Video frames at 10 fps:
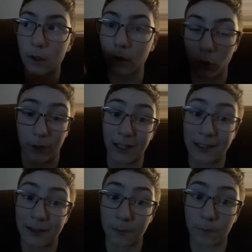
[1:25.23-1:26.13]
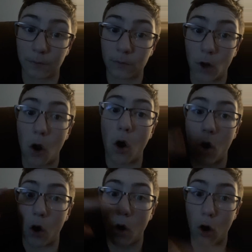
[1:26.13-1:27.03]
Lucas
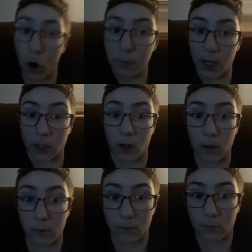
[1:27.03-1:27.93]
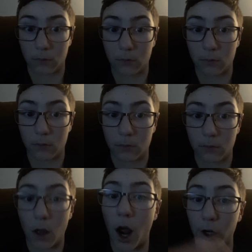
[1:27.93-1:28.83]
on Mixer.
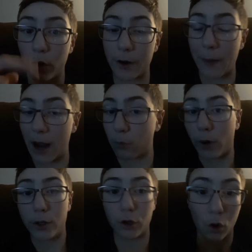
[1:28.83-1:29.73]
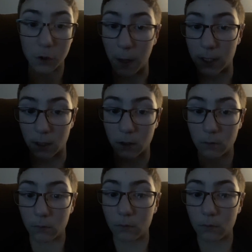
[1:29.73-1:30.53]
I know you're Mad Boy. No spaces.